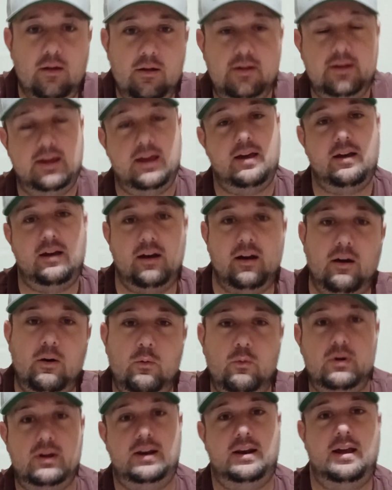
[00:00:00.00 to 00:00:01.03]
Yeah,
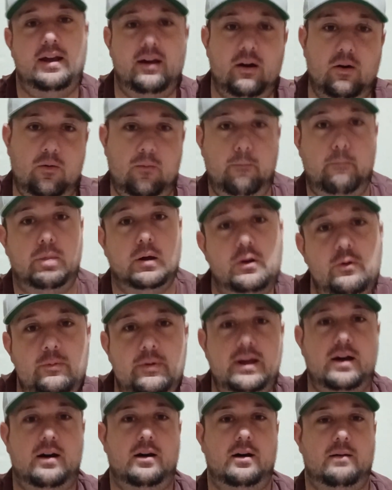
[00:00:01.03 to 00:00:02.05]
what now? Boom,
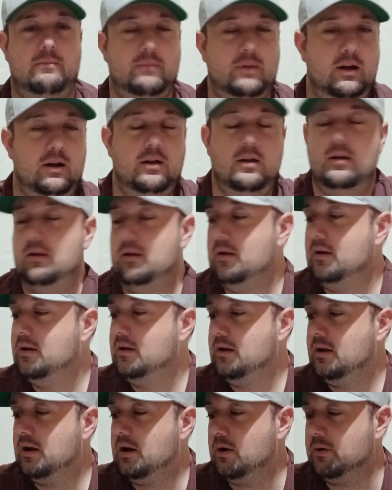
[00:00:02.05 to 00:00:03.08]
y'all.
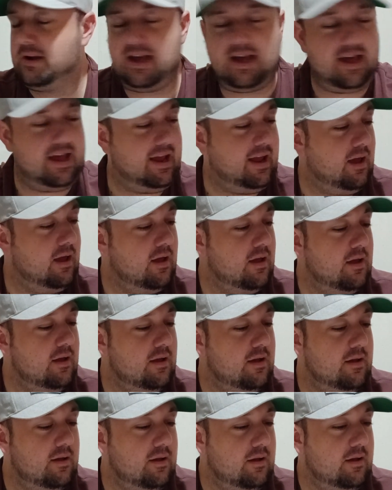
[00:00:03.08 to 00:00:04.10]
Okay.
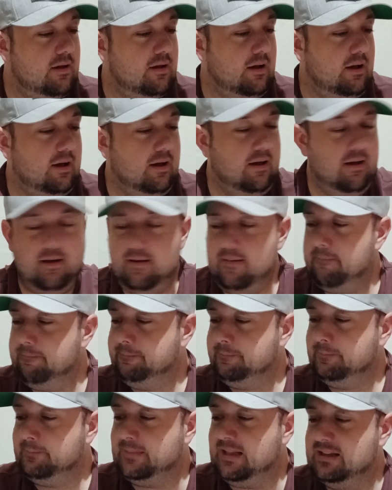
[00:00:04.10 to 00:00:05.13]
I
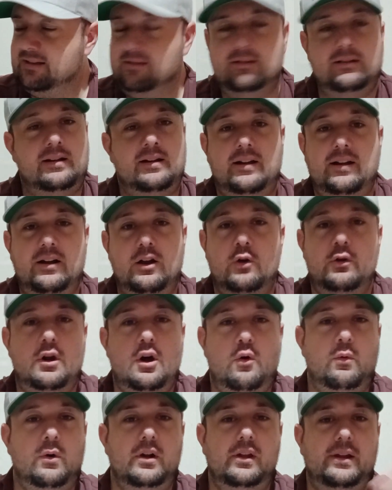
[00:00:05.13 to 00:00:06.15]
don't
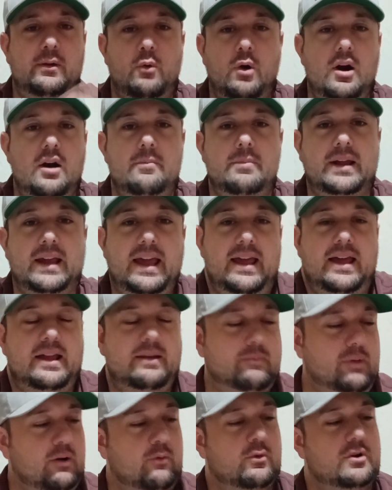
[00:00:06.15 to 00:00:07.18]
know really where to
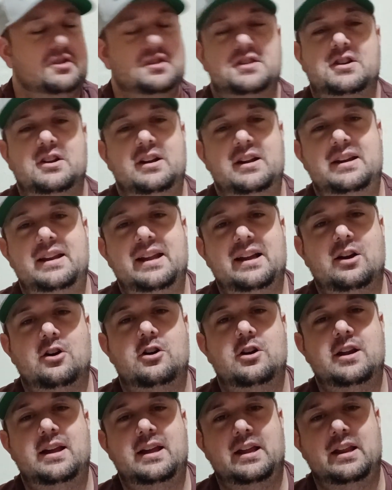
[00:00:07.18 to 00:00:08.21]
begin, but we're just going to dig
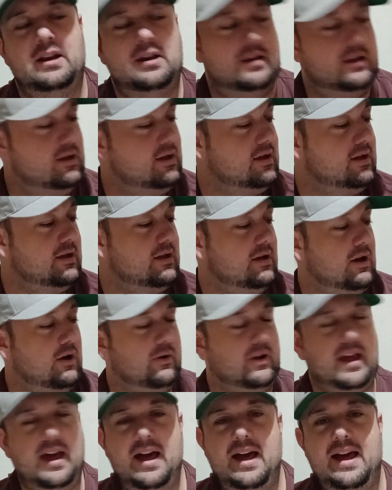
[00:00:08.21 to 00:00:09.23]
on in.
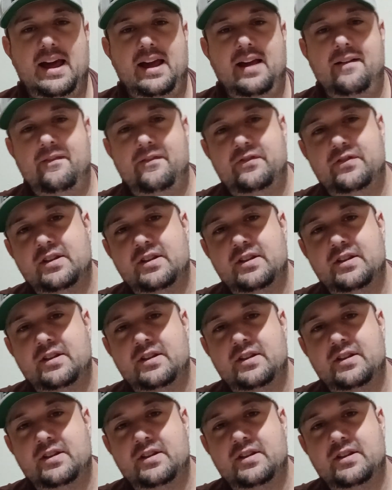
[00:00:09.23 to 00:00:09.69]
Okay.